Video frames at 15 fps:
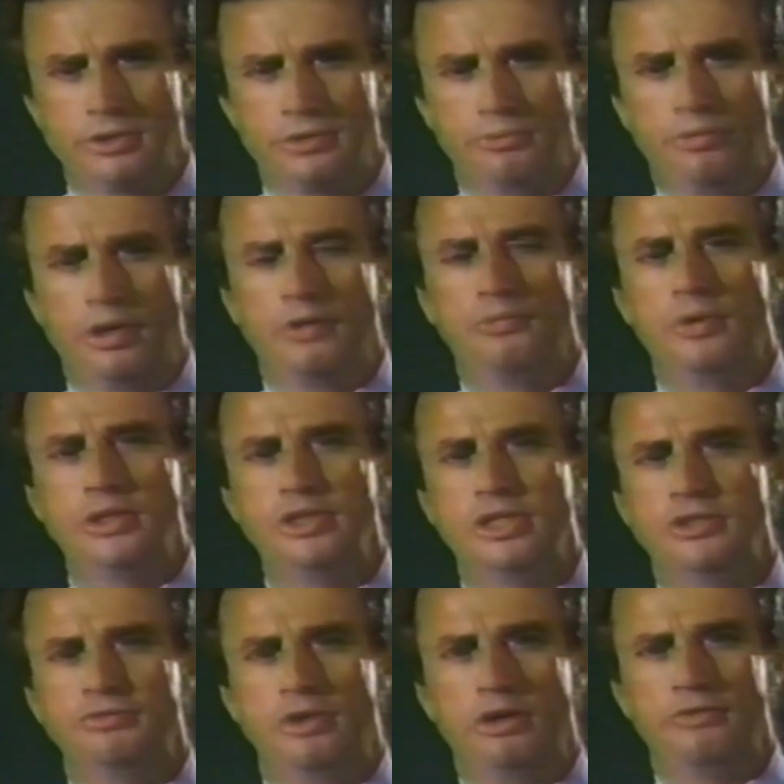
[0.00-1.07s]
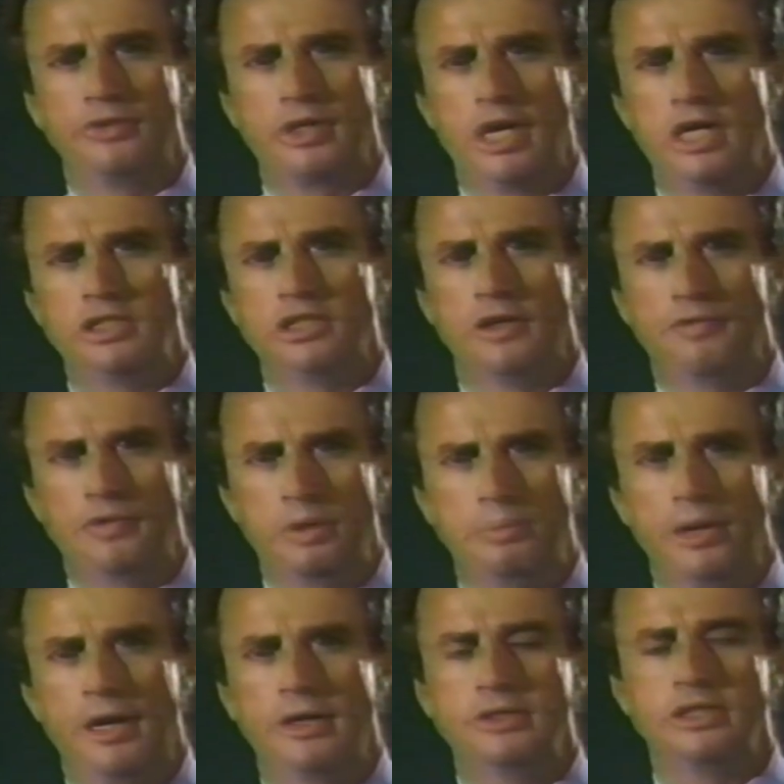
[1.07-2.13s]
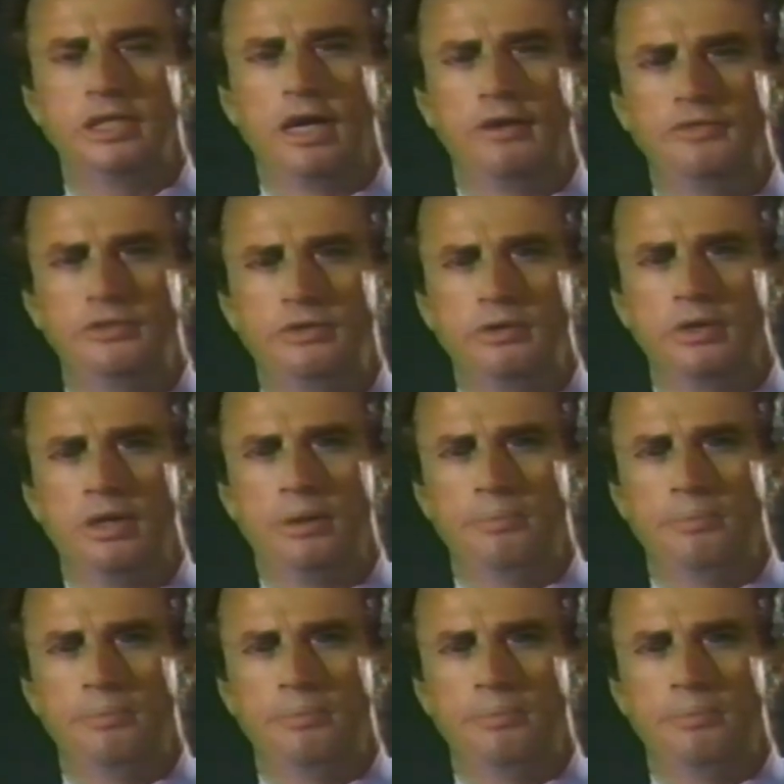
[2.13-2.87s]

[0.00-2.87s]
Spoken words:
one of which is verification of repairs after